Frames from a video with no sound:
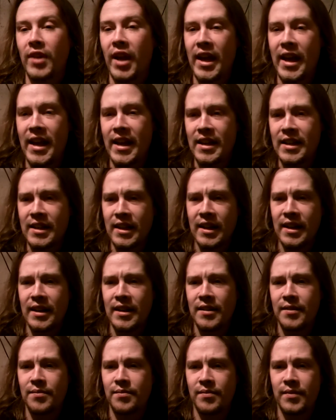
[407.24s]
And
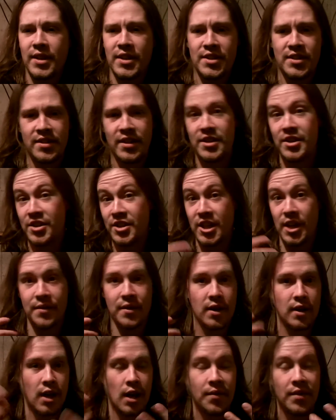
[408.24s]
this is
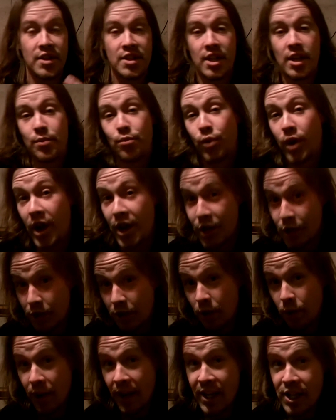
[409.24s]
given, obviously, a brand new
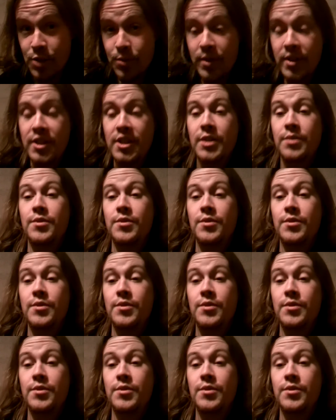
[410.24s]
arrangement.